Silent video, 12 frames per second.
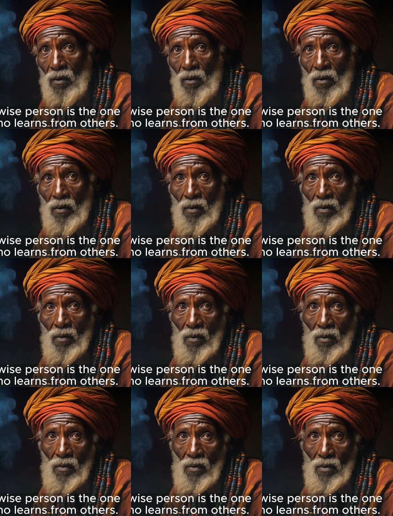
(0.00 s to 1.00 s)

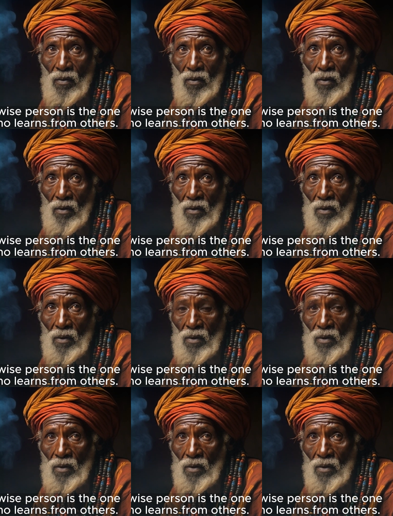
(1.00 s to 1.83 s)
(silence)